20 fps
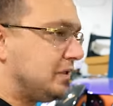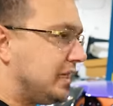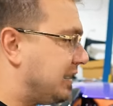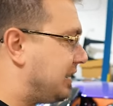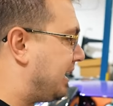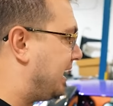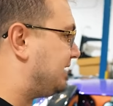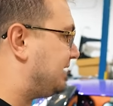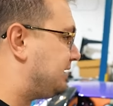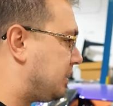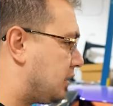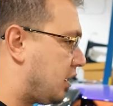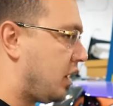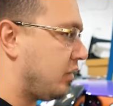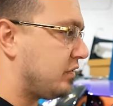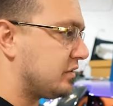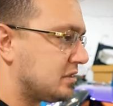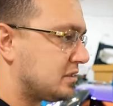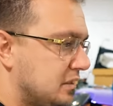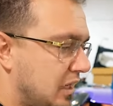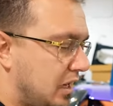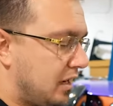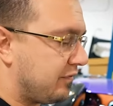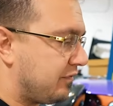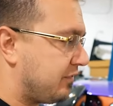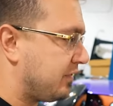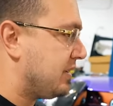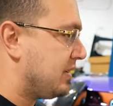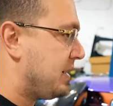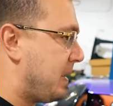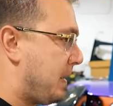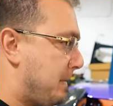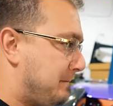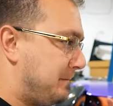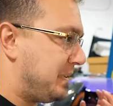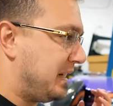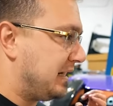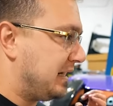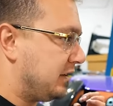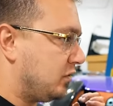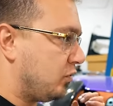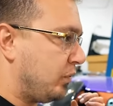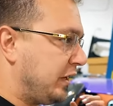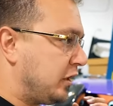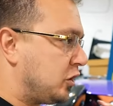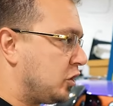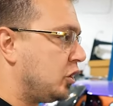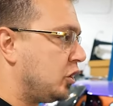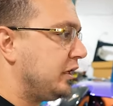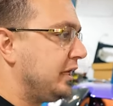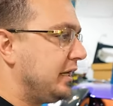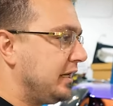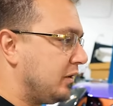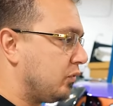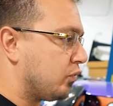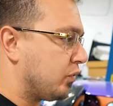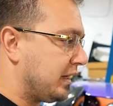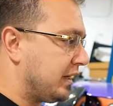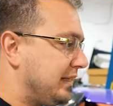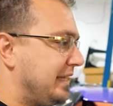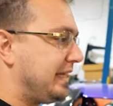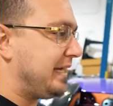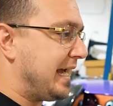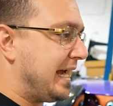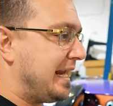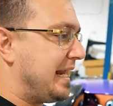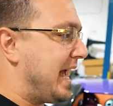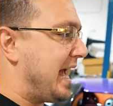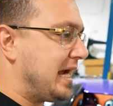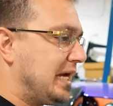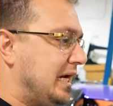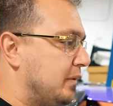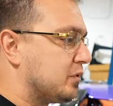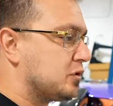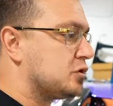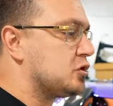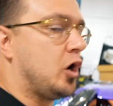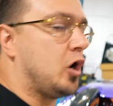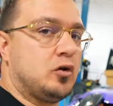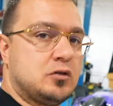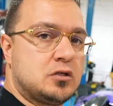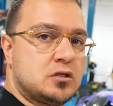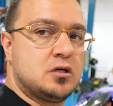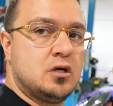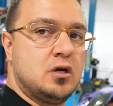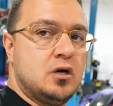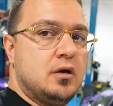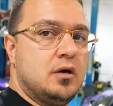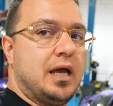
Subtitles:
it. I did all the stuff, but we couldn't really get any results.